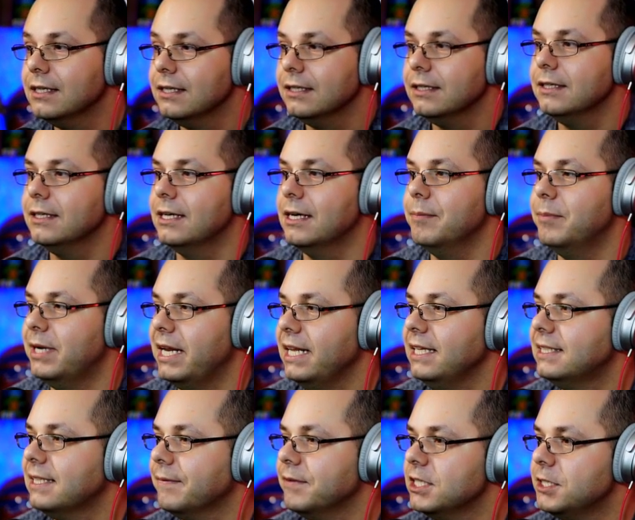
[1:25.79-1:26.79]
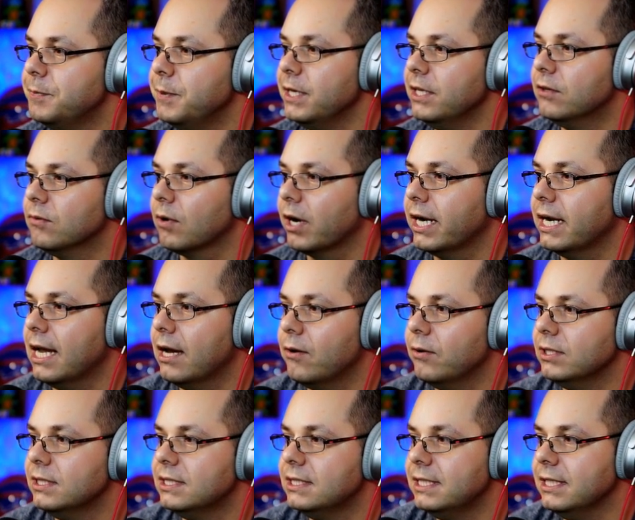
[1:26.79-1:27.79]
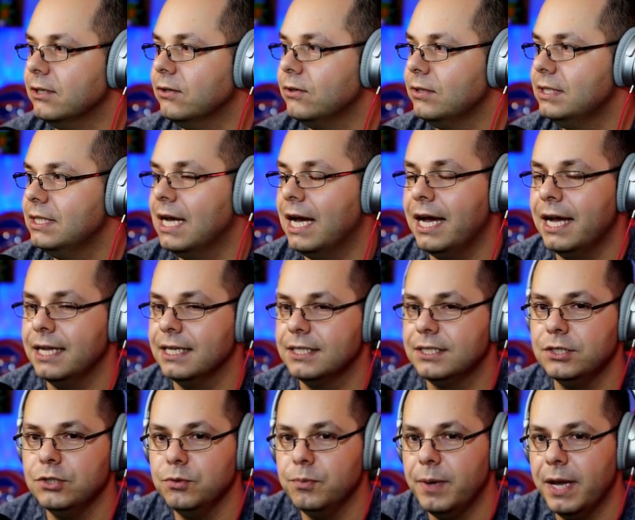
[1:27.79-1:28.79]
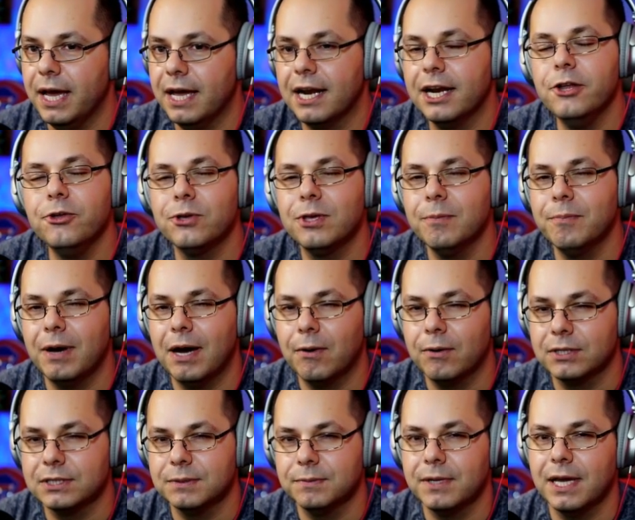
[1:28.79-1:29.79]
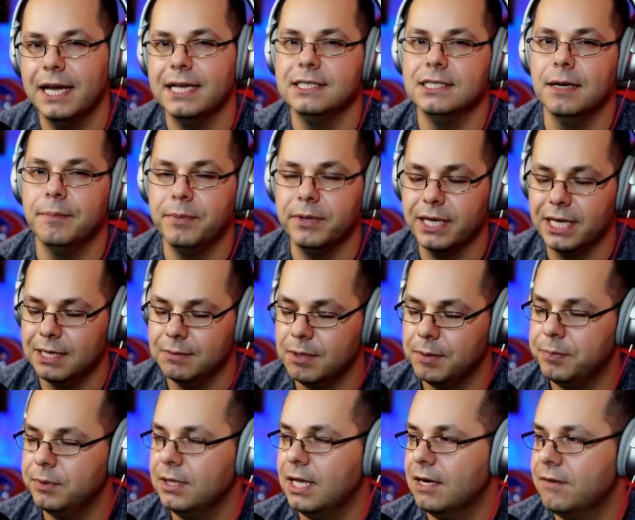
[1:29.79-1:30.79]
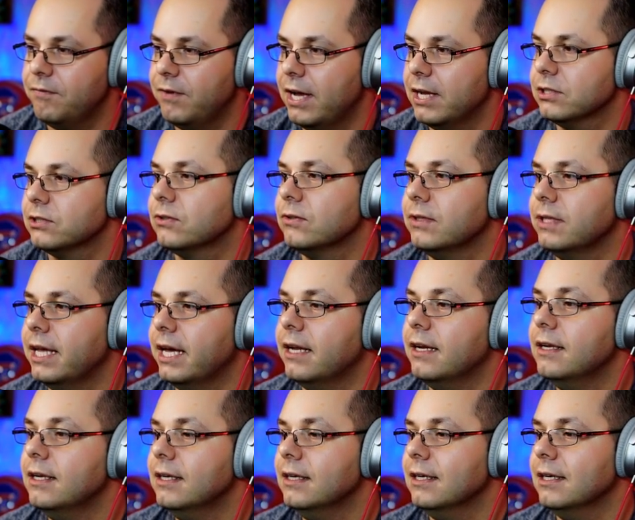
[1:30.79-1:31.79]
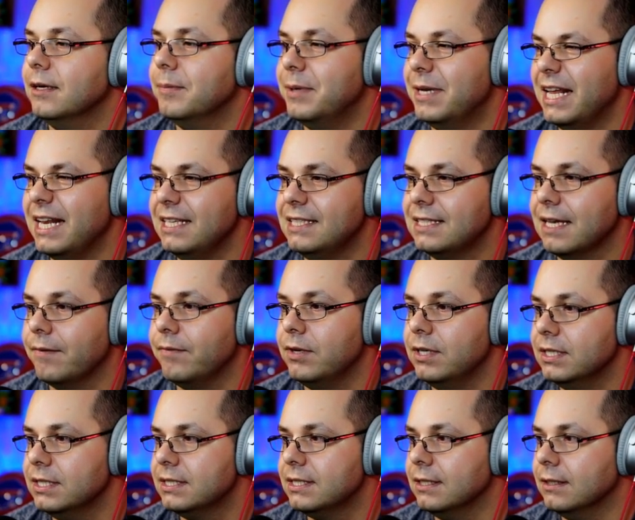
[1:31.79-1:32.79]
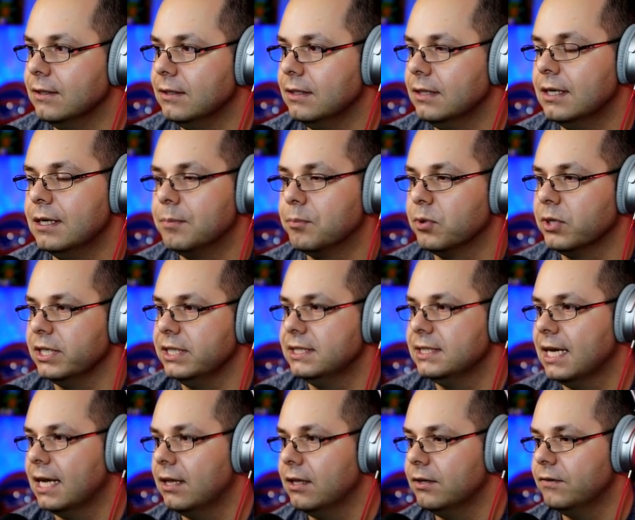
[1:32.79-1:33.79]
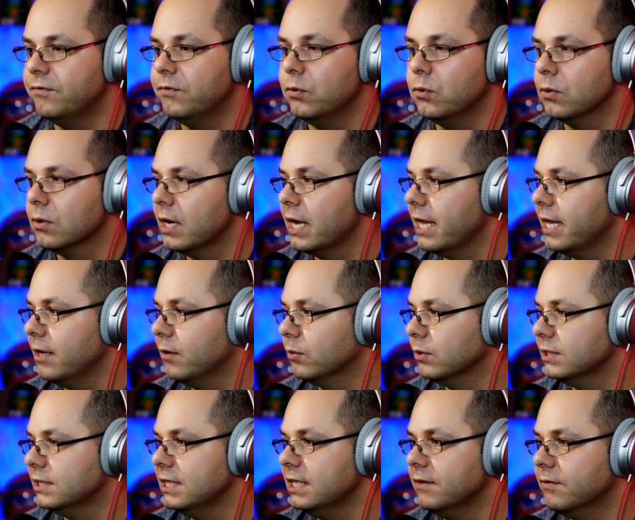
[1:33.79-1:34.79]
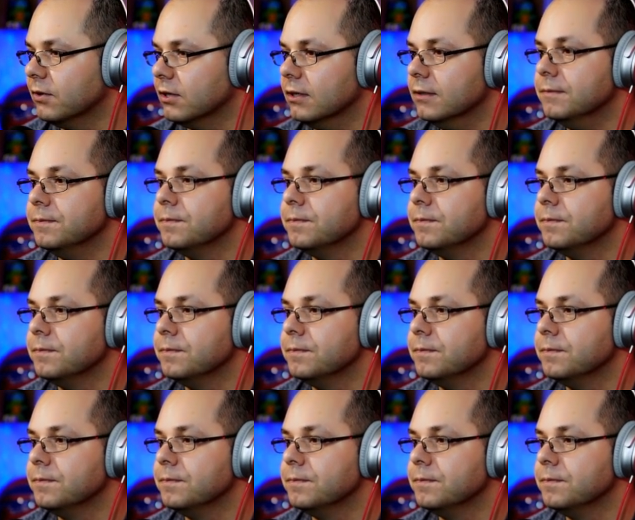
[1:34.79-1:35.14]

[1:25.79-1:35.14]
But 87 speed right now is still not too bad. I know you can power some guys up and get them up a lot faster than that. But 87 is still pretty solid for a receiver.